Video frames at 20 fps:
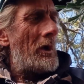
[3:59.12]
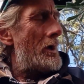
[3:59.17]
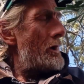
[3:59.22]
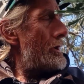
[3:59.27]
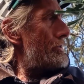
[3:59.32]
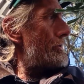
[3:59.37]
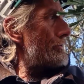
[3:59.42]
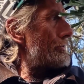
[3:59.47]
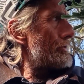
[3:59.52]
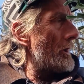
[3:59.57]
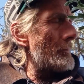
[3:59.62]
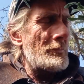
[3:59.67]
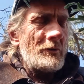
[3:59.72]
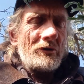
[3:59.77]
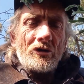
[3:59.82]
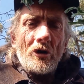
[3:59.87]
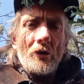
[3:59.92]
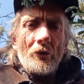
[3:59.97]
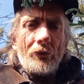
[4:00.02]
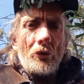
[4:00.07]
The
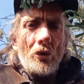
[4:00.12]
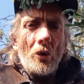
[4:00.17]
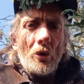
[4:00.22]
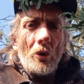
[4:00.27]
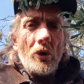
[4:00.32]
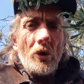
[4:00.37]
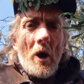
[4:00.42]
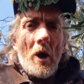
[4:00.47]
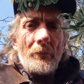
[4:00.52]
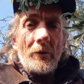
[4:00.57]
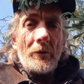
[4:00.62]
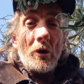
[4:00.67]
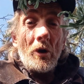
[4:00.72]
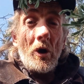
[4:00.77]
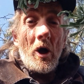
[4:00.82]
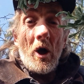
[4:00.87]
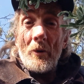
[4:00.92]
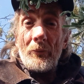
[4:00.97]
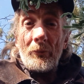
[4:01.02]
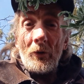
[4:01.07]
temperature has cooled off here an
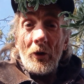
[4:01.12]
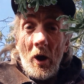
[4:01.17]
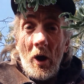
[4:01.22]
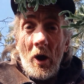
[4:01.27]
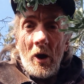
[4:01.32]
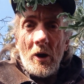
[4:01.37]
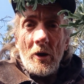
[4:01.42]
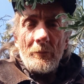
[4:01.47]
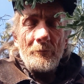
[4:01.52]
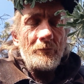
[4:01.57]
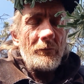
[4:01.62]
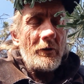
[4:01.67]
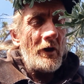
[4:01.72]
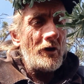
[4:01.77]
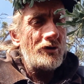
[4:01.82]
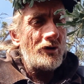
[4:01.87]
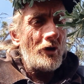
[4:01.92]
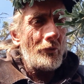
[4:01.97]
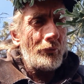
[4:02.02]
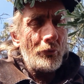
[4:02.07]
awful lot. And I
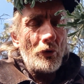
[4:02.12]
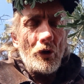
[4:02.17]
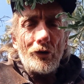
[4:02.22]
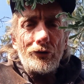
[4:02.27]
just looked